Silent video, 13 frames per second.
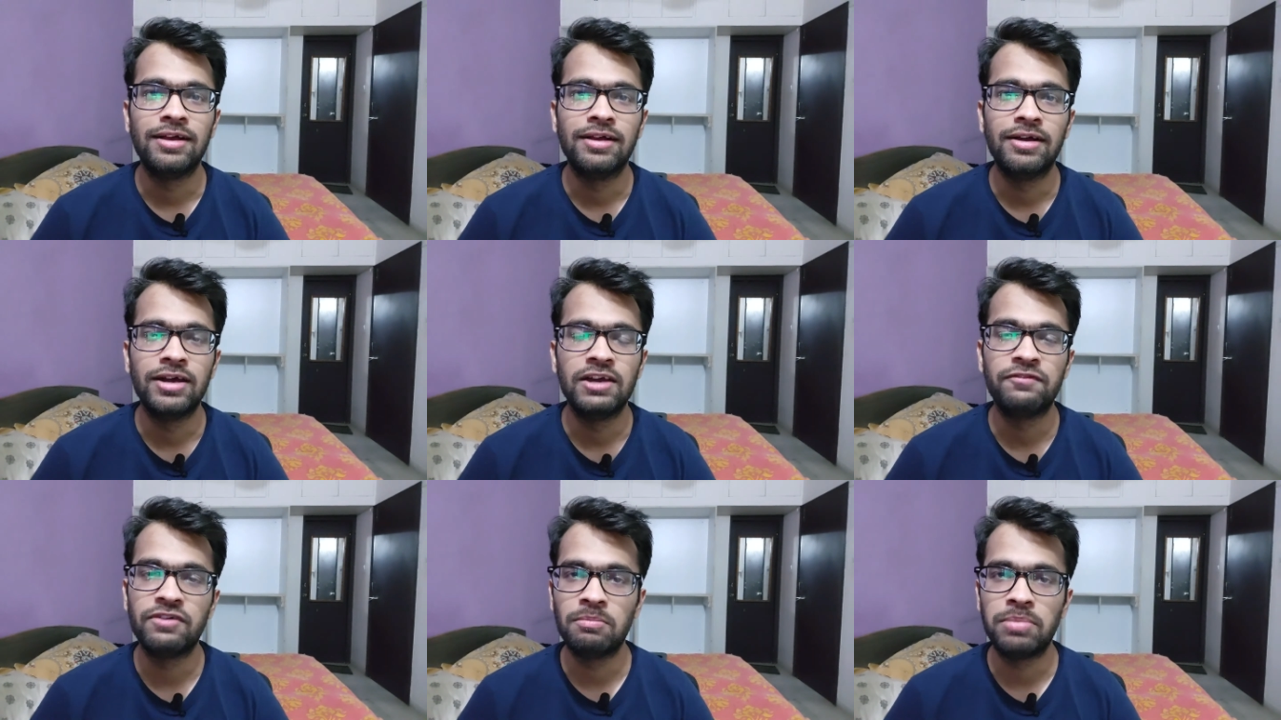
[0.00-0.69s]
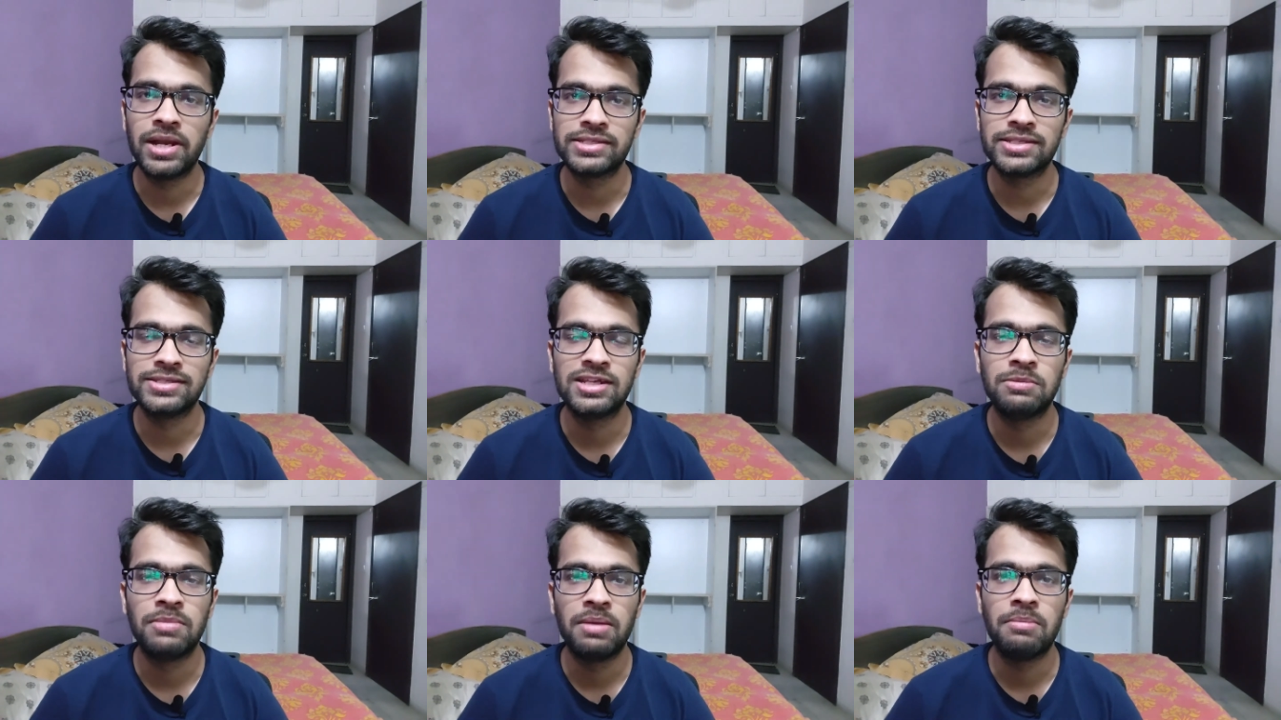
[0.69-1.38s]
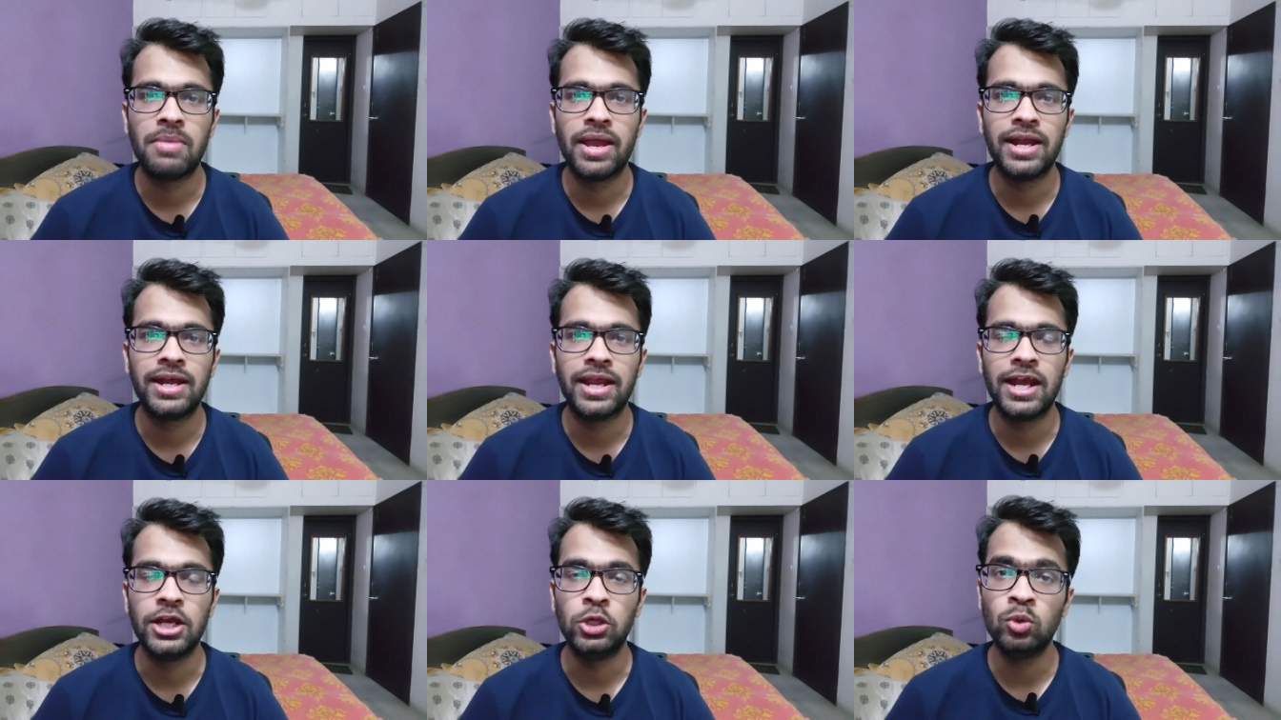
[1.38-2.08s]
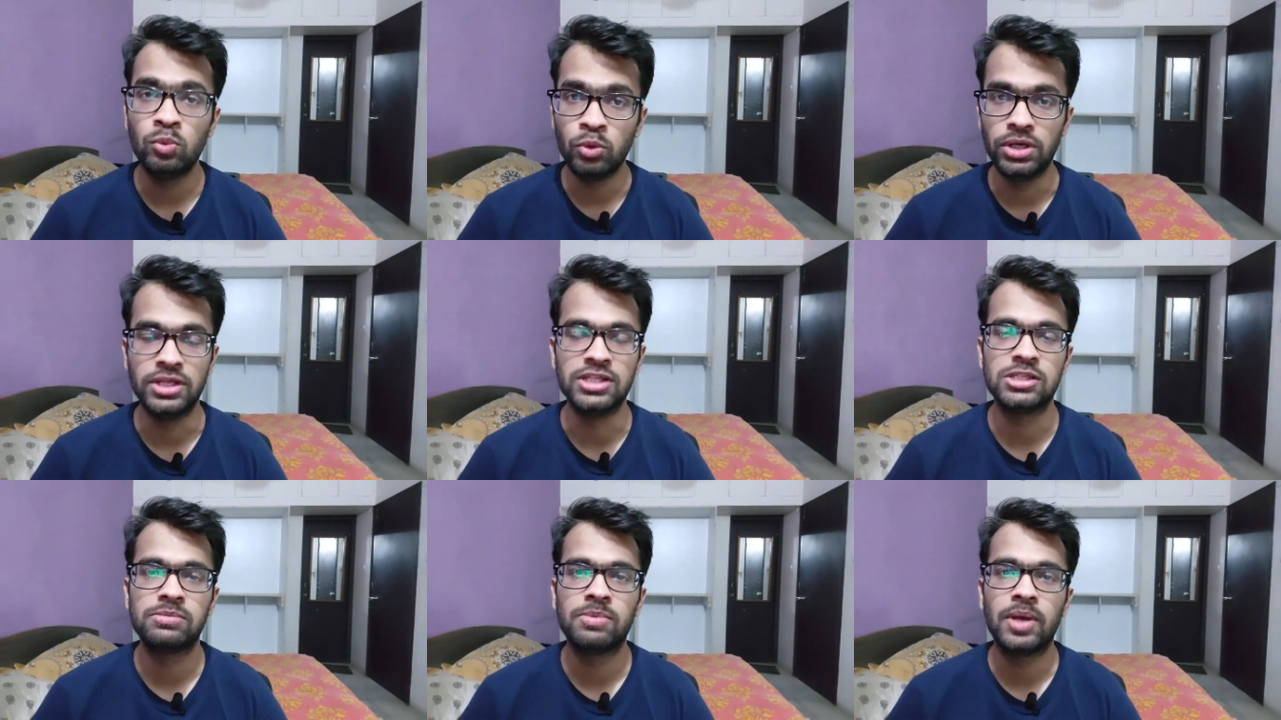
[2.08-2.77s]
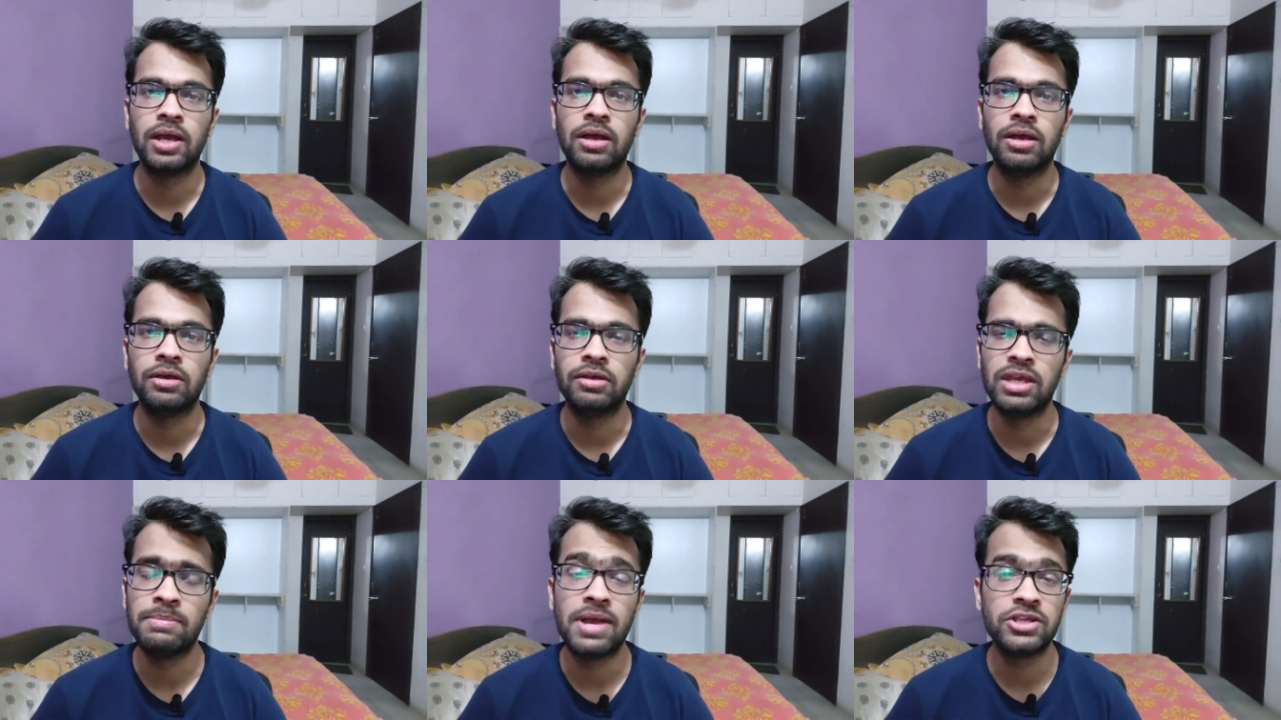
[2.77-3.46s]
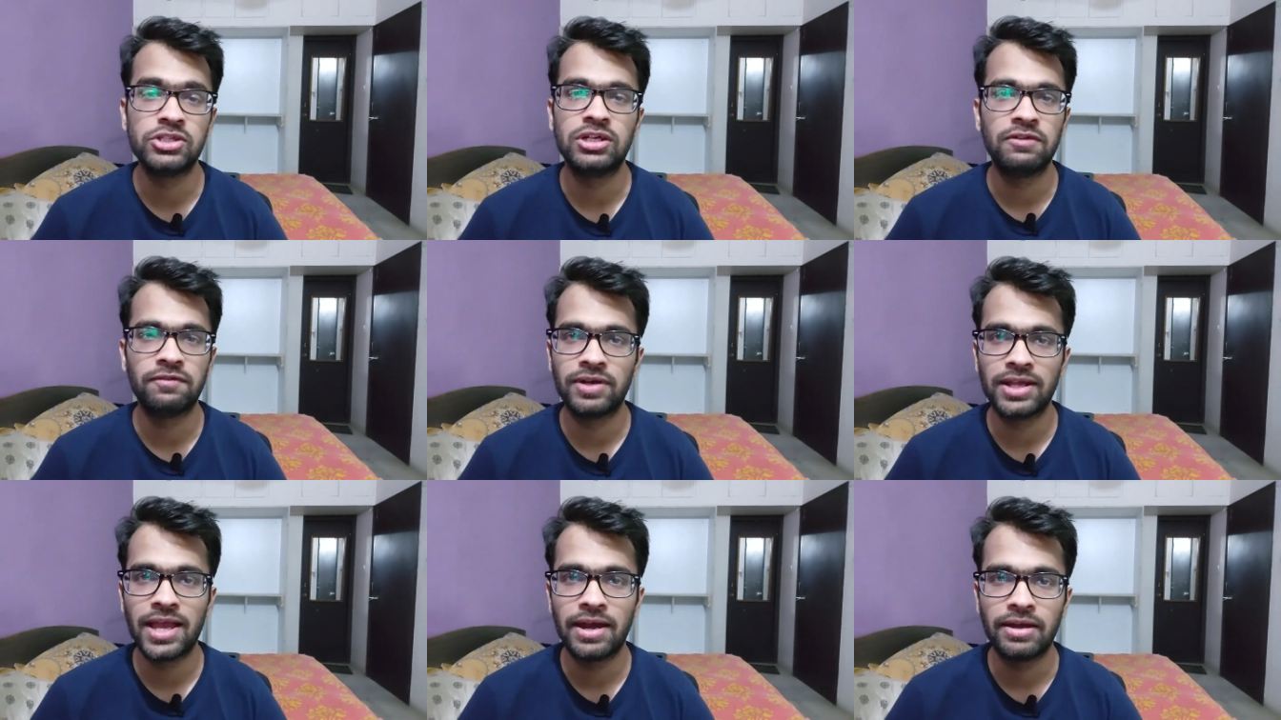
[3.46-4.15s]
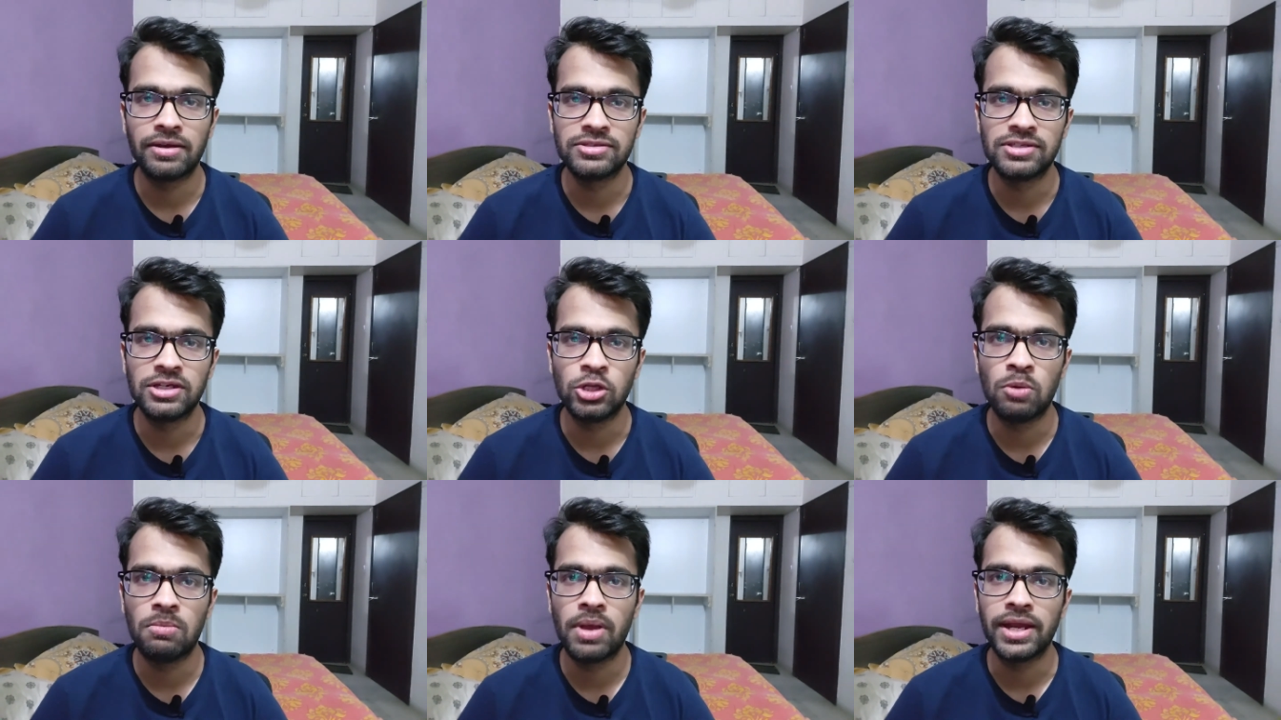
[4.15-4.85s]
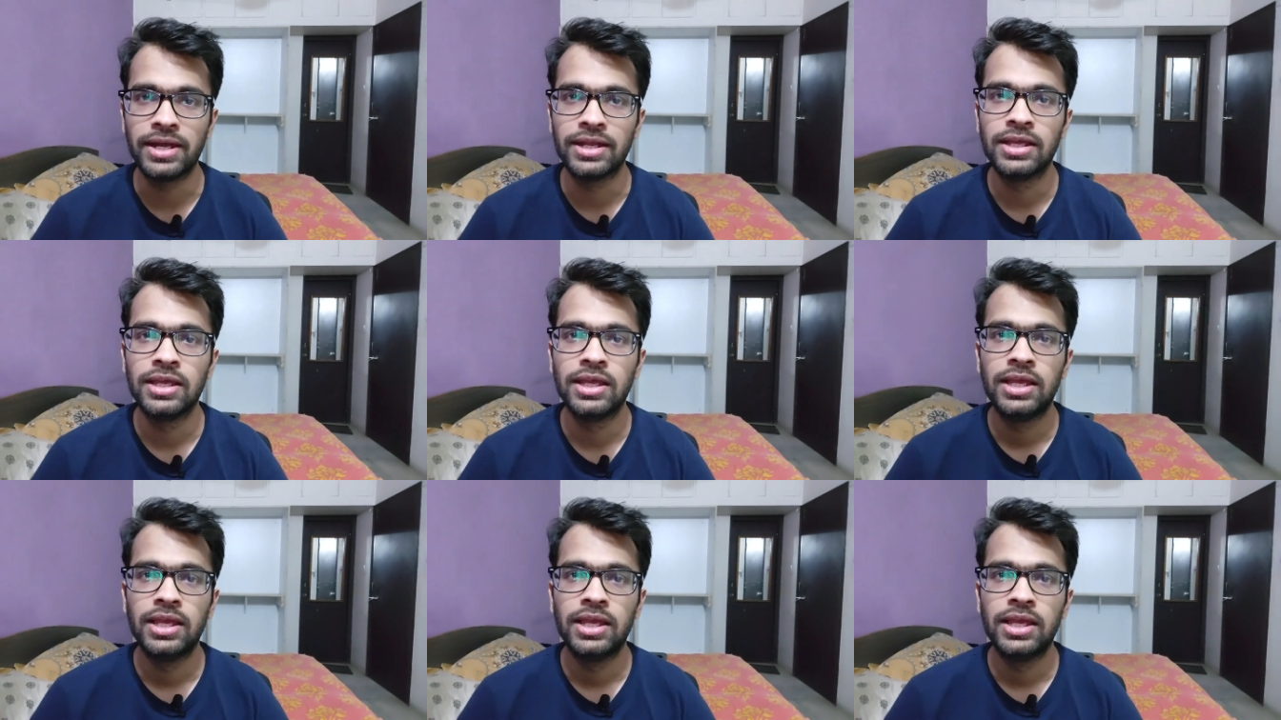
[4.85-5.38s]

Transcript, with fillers: uh, different places in my mind, and you would inspire, imagine different characters in your mind.